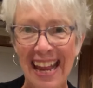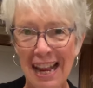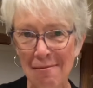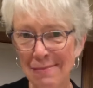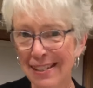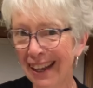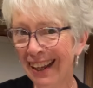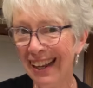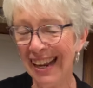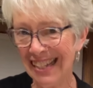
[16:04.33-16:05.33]

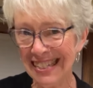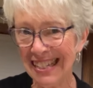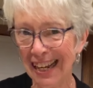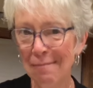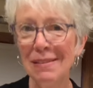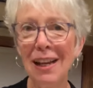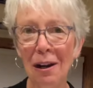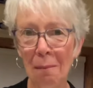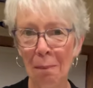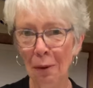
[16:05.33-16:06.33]
Enzymes
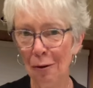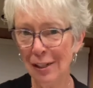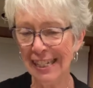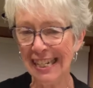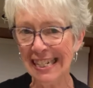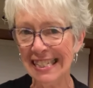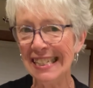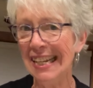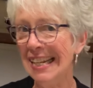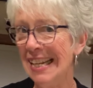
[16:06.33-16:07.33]
are proteins
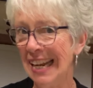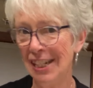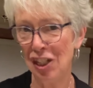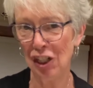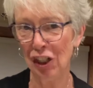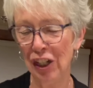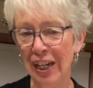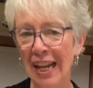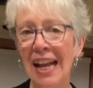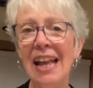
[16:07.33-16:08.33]
in nature
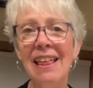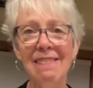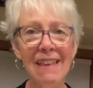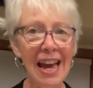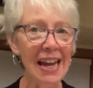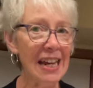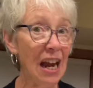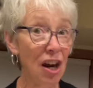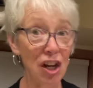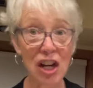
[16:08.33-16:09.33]
that
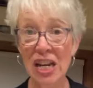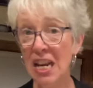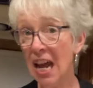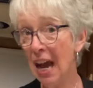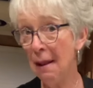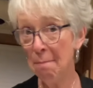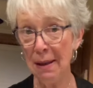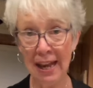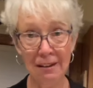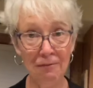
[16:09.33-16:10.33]
are not
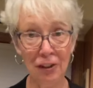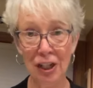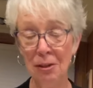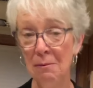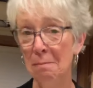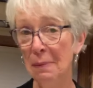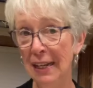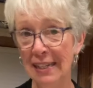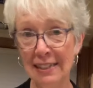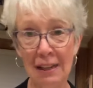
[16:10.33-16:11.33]
bad for human
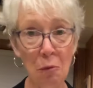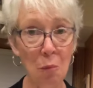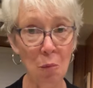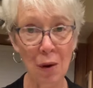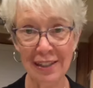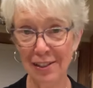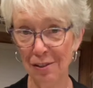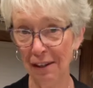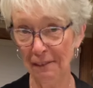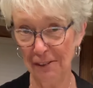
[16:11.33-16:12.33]
beings
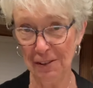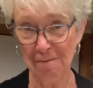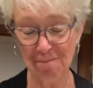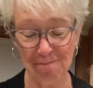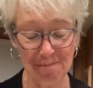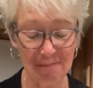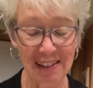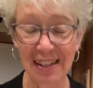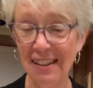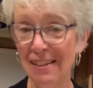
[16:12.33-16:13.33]
whatsoever
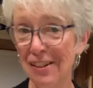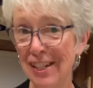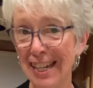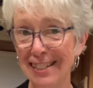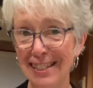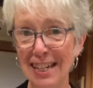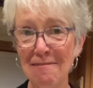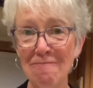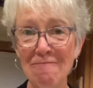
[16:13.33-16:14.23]
in their testing.